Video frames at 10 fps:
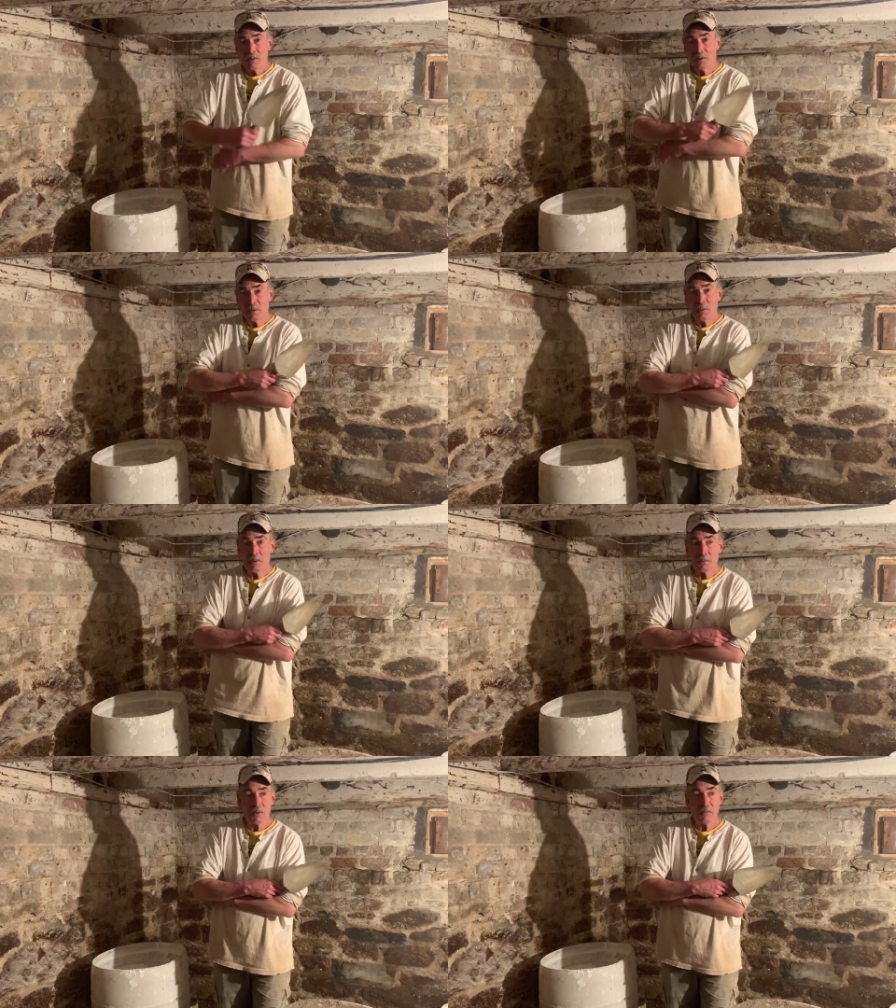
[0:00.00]
to
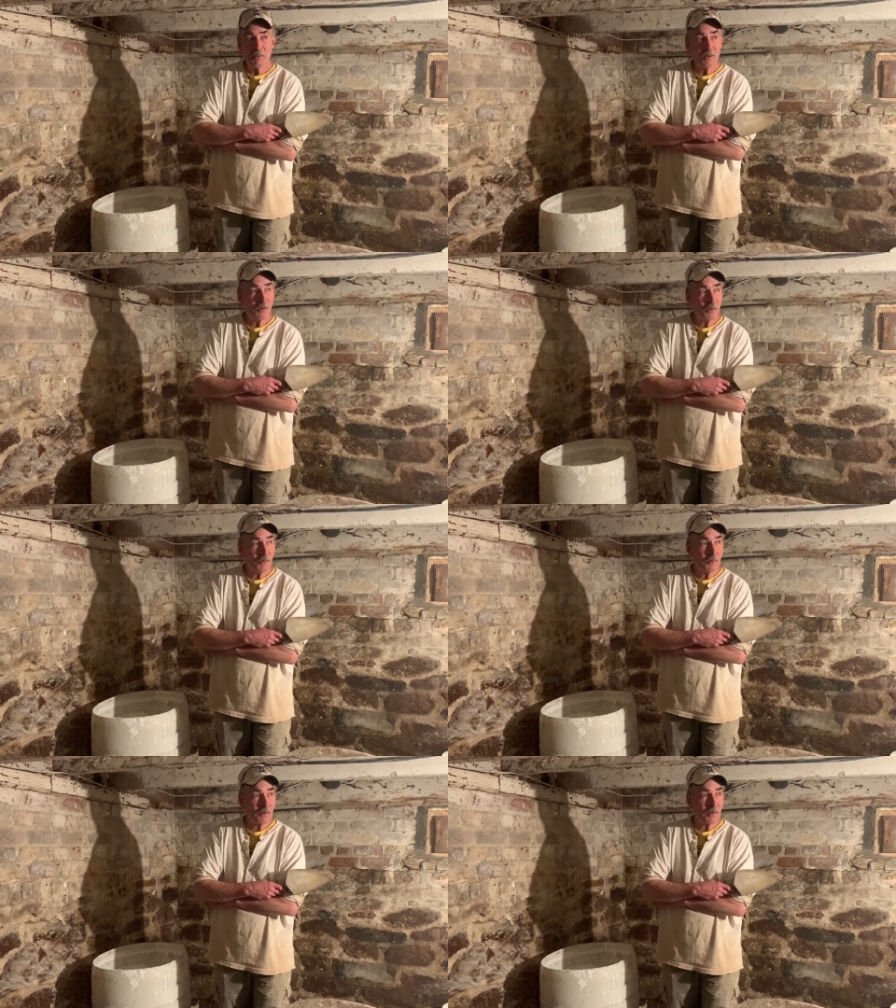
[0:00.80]
what would have been
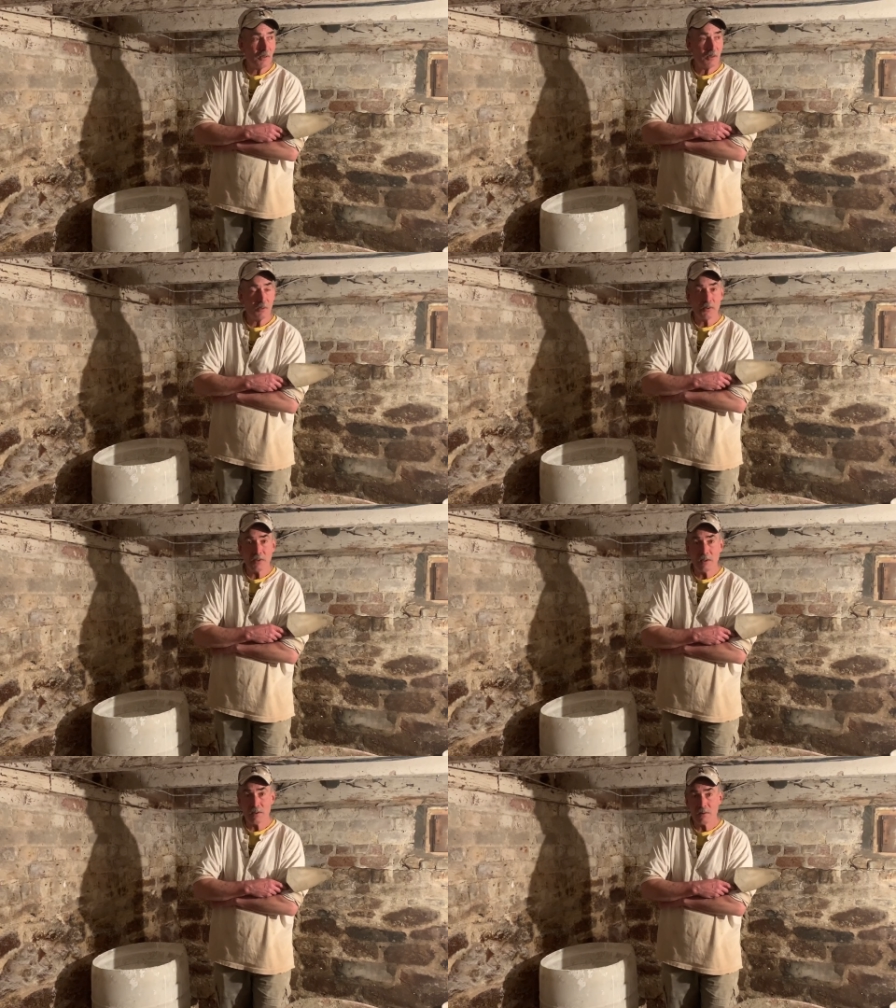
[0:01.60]
used in the old
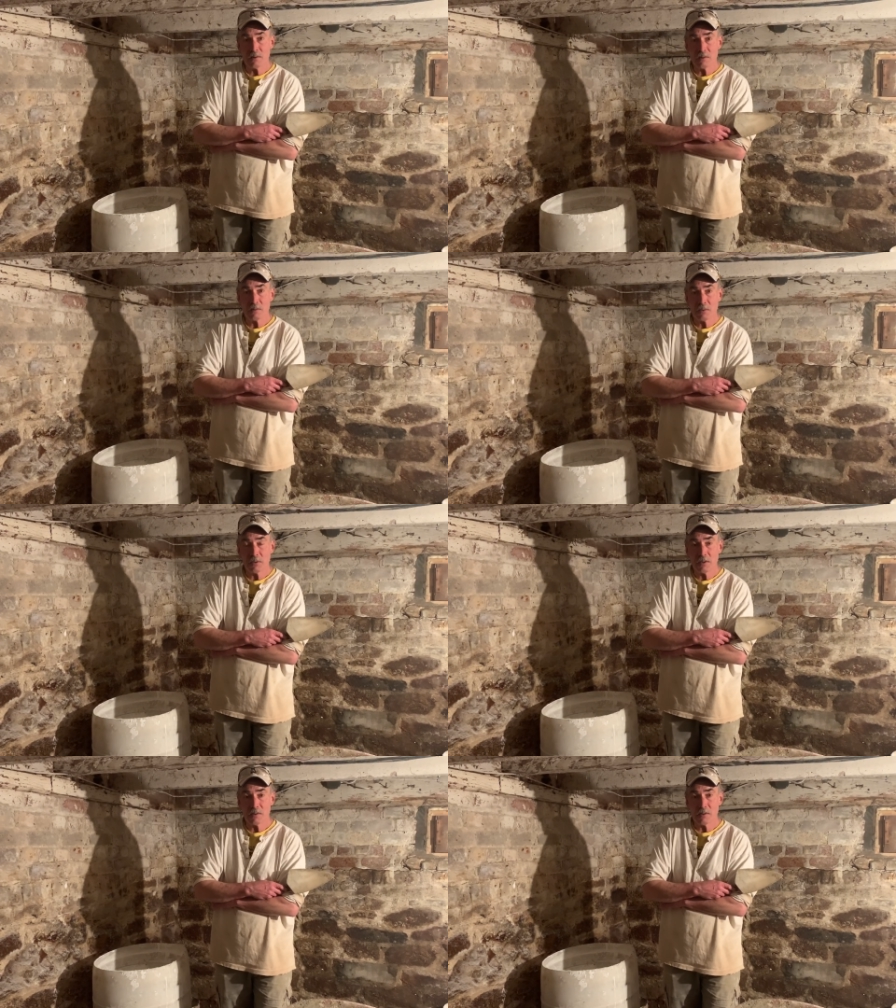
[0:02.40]
days,
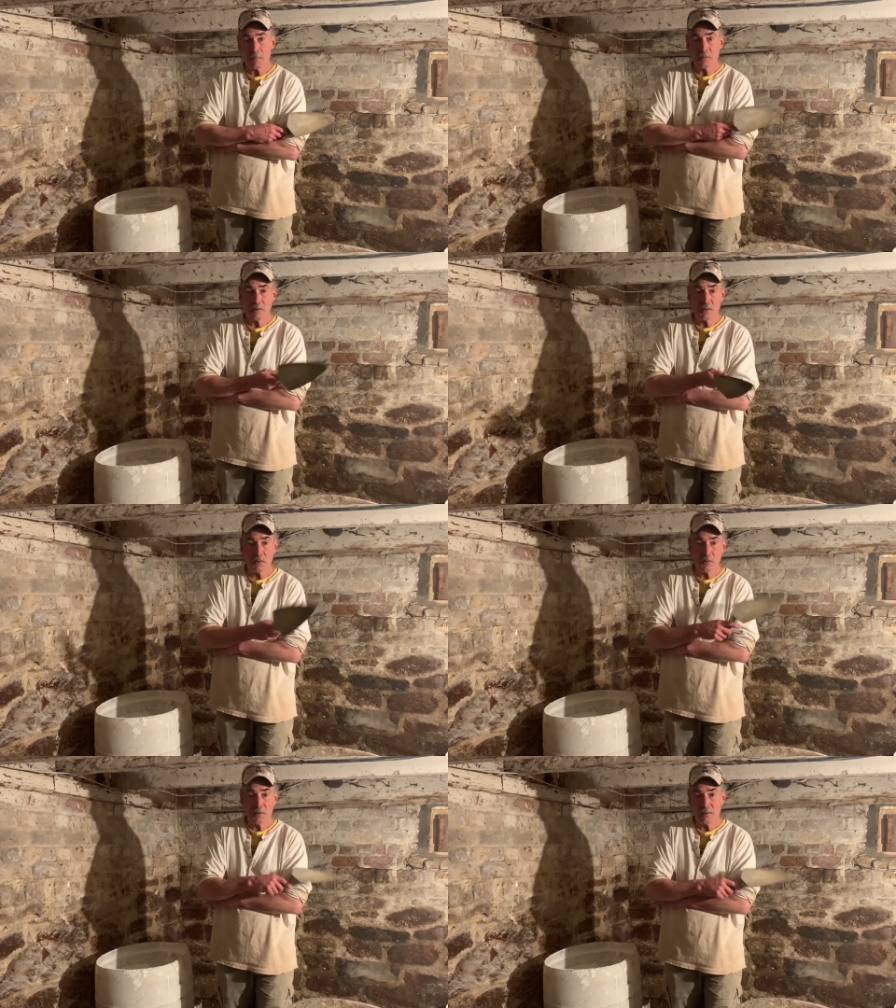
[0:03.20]
with the
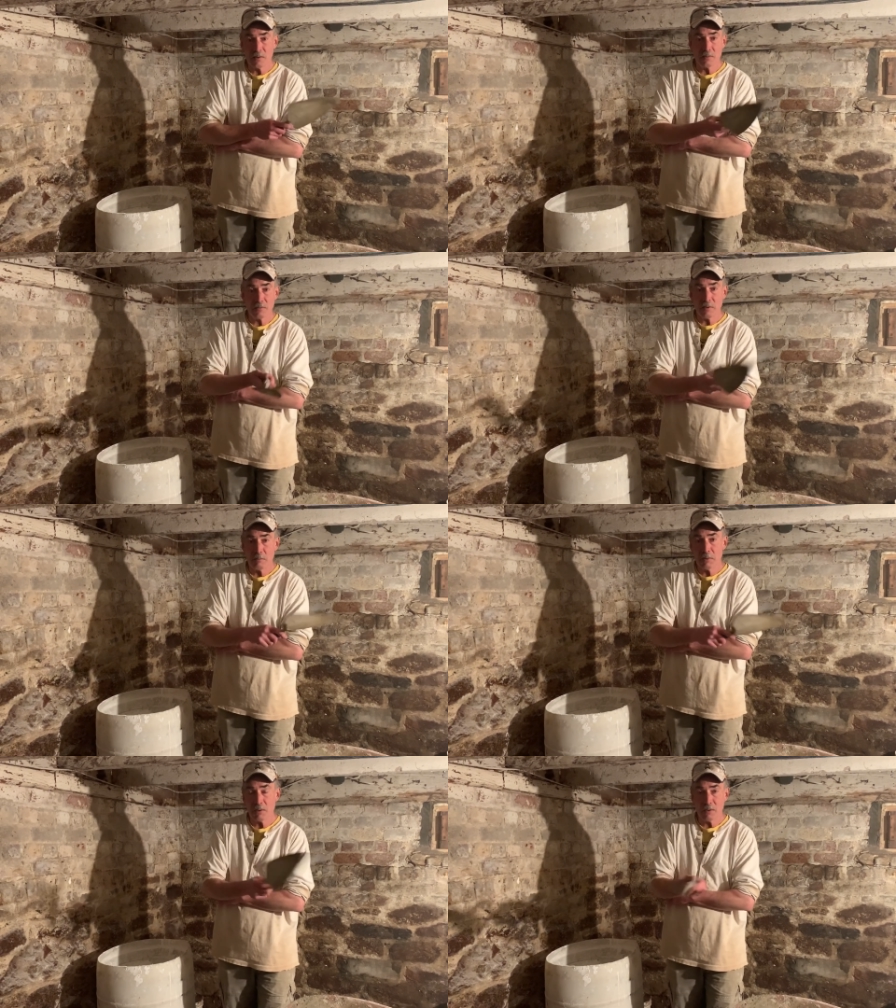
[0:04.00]
substitution of
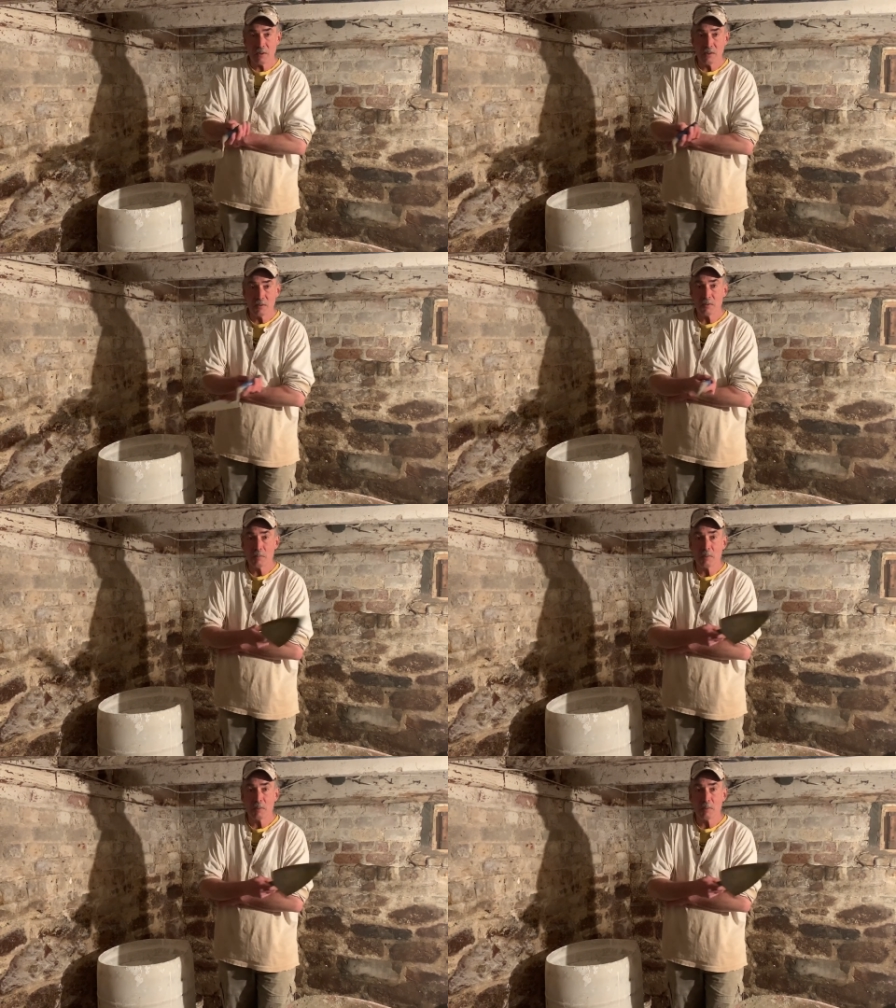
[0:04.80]
impurities for